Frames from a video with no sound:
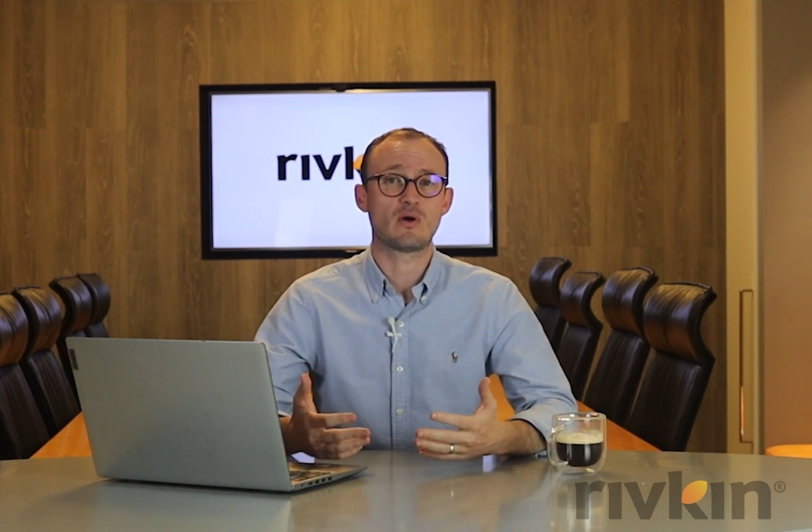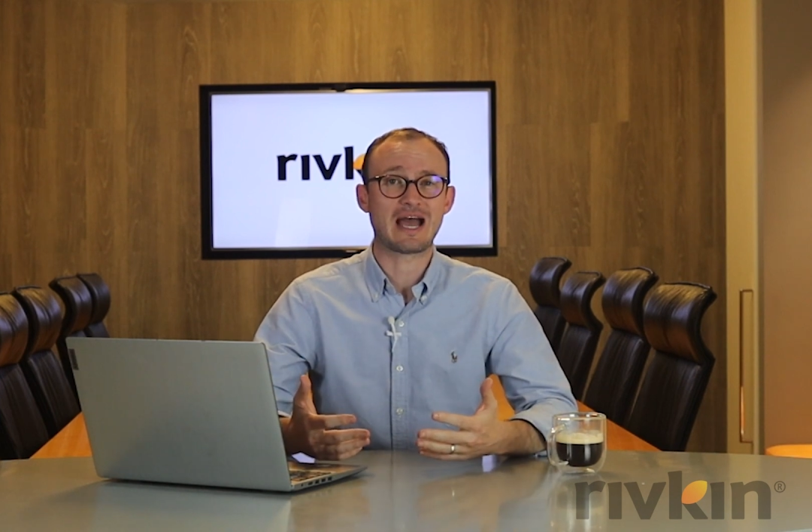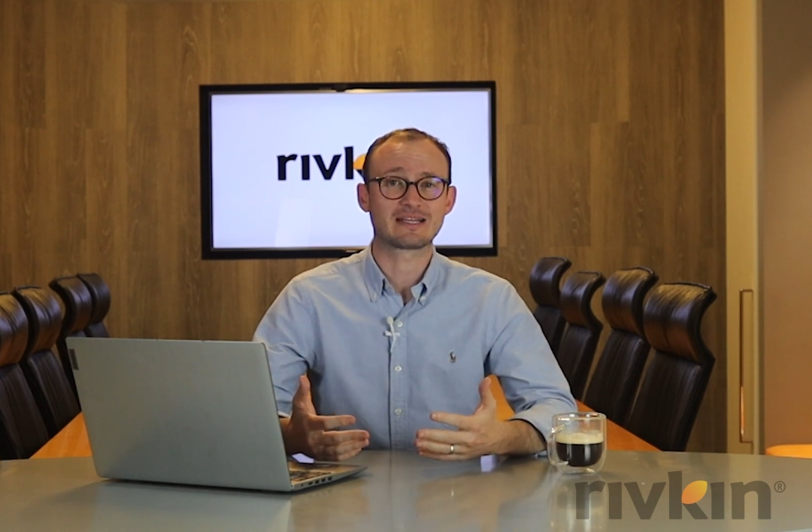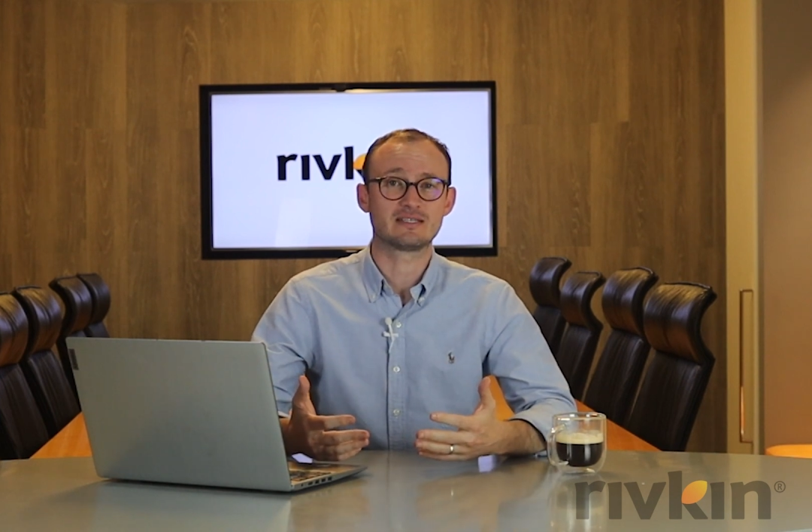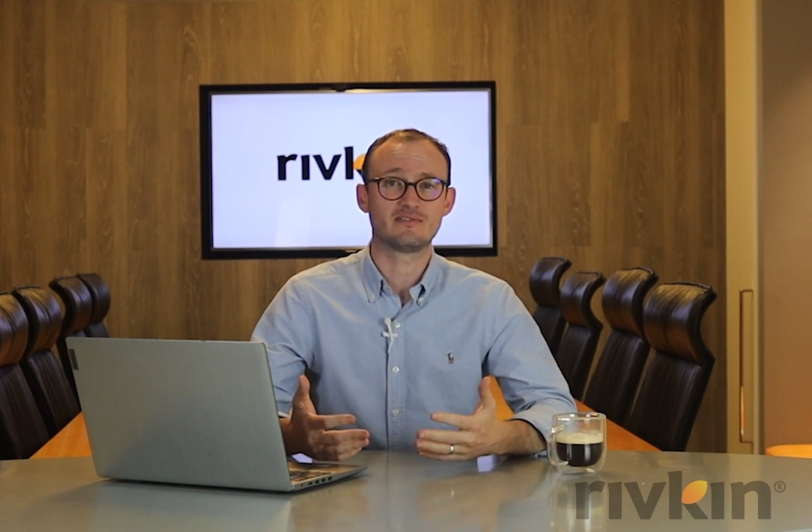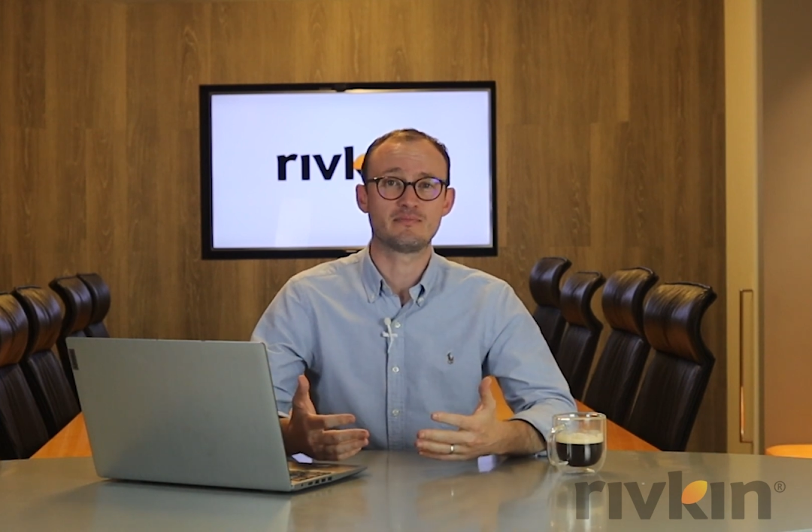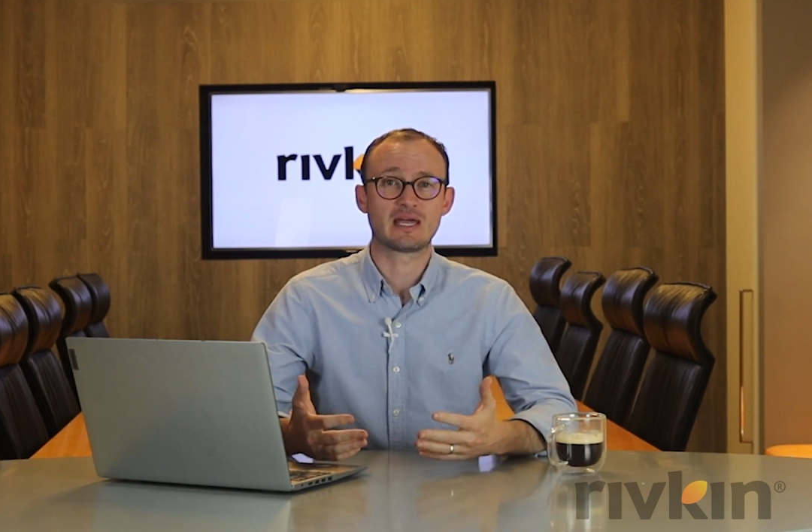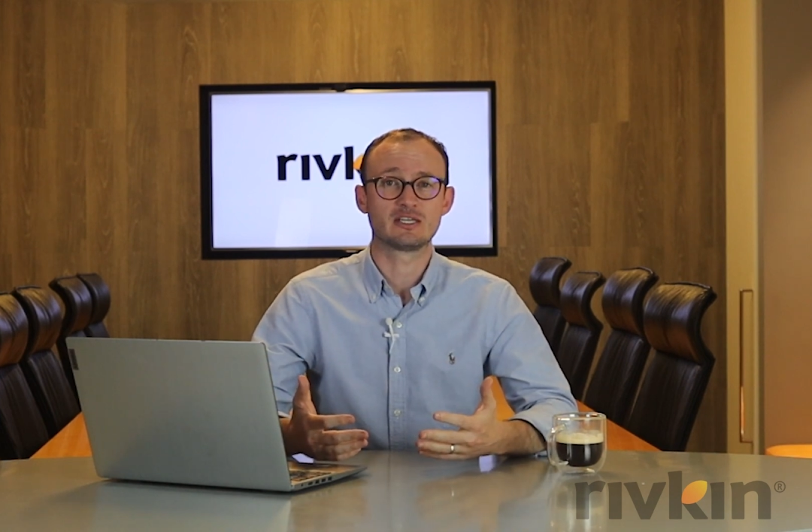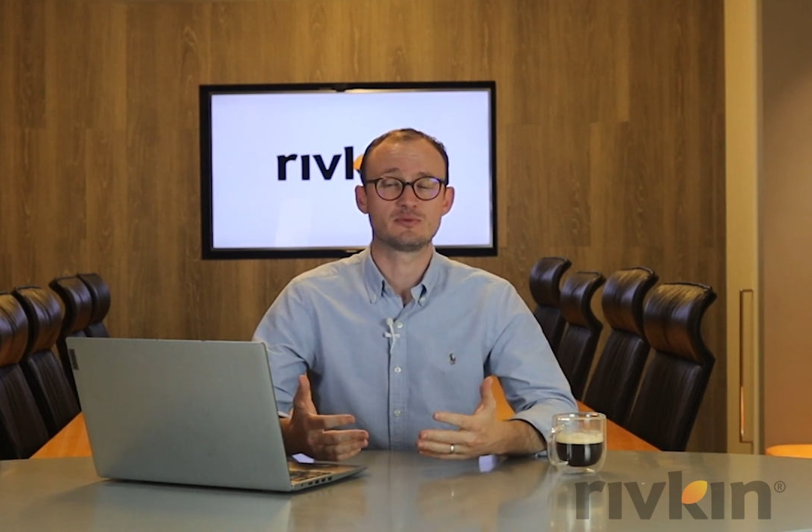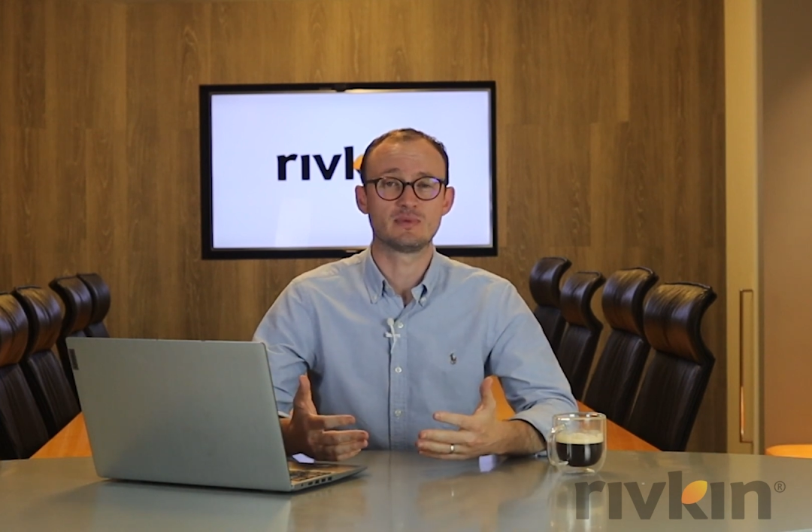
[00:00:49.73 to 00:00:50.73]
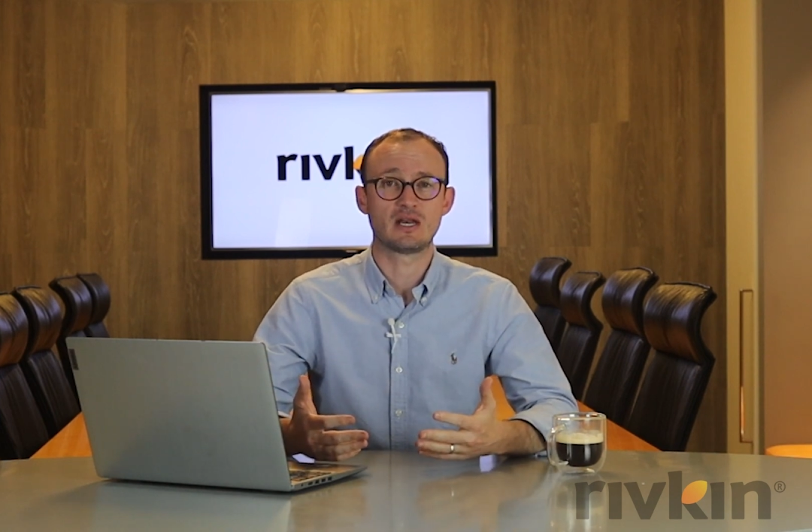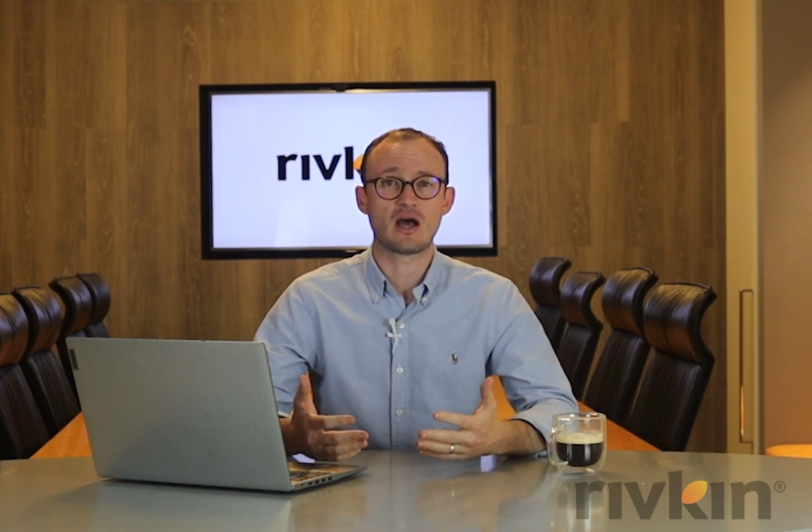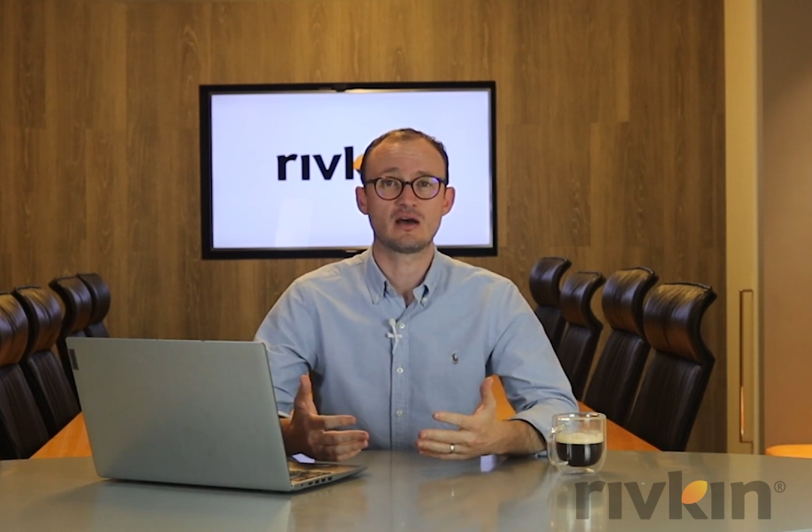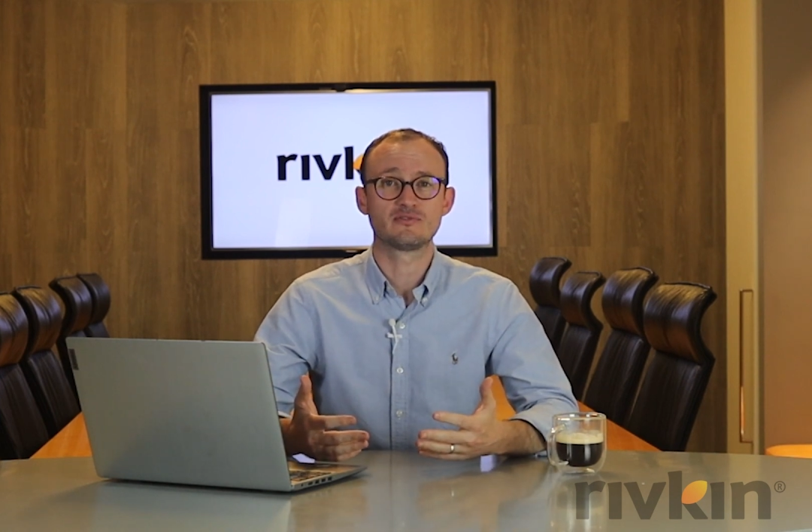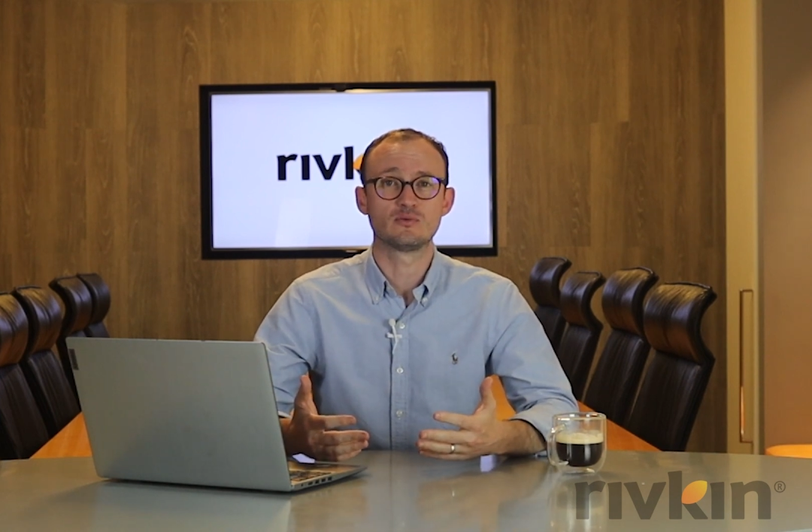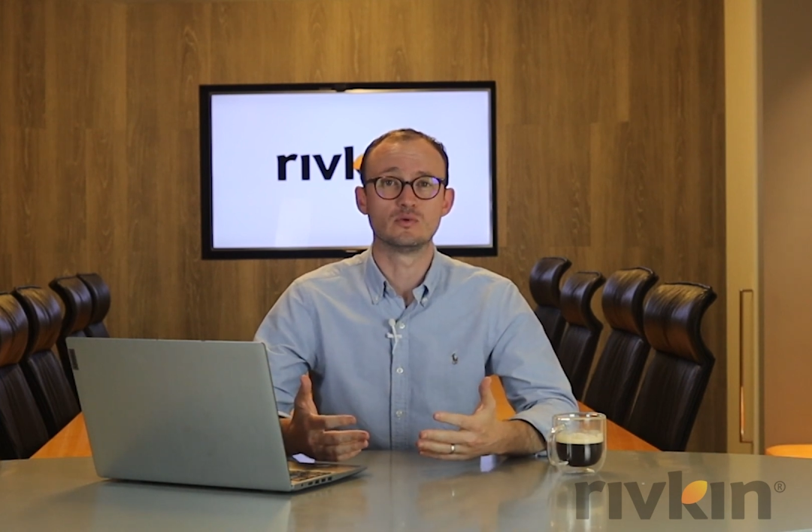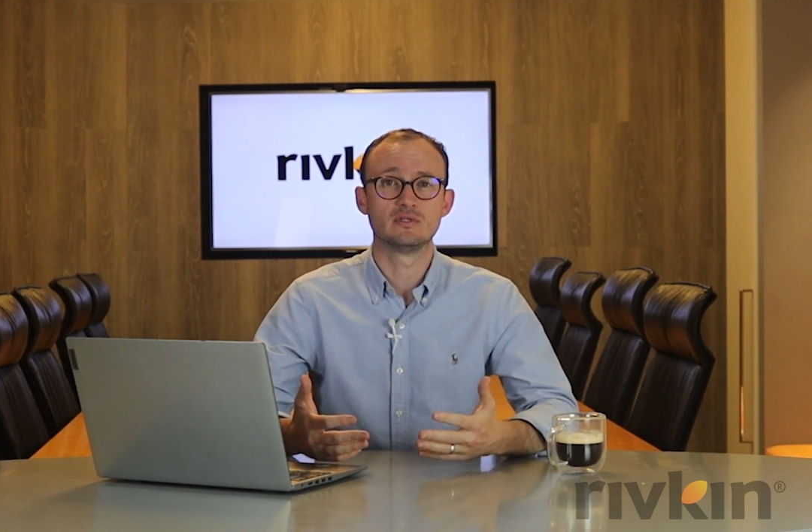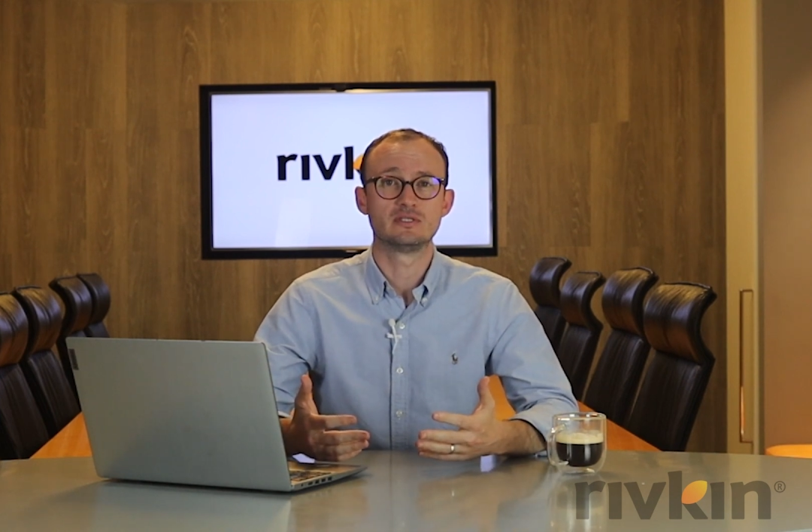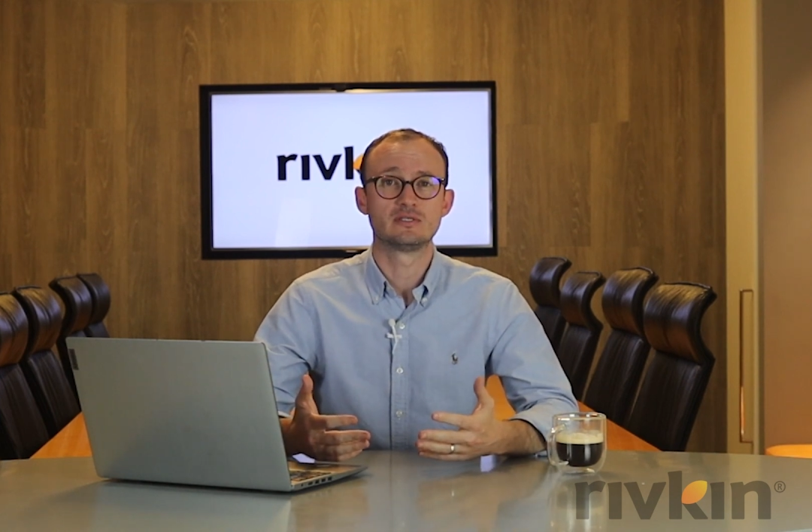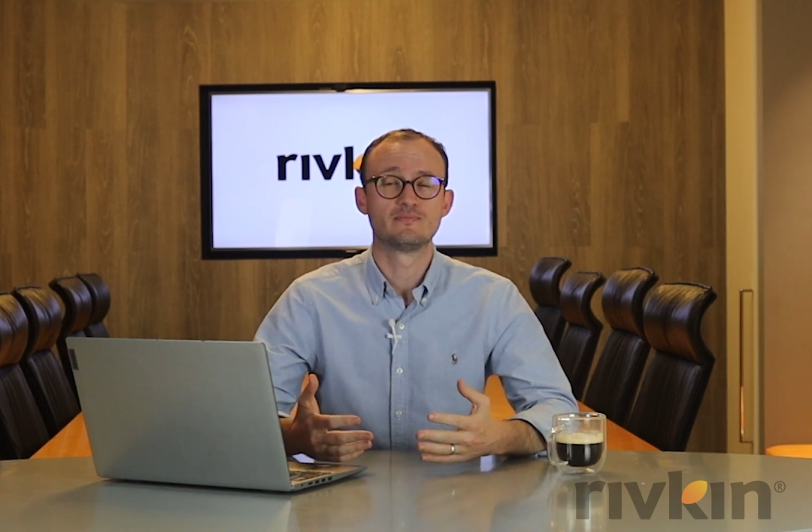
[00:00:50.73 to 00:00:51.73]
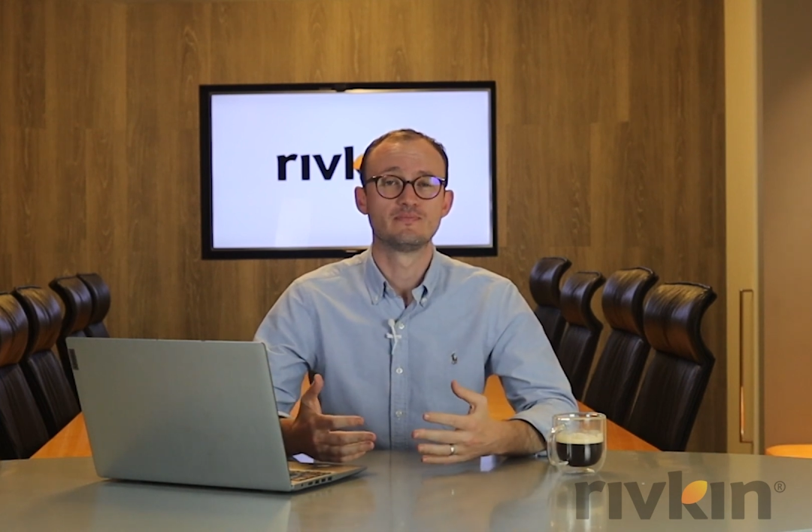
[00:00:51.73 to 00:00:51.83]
active management afterwards.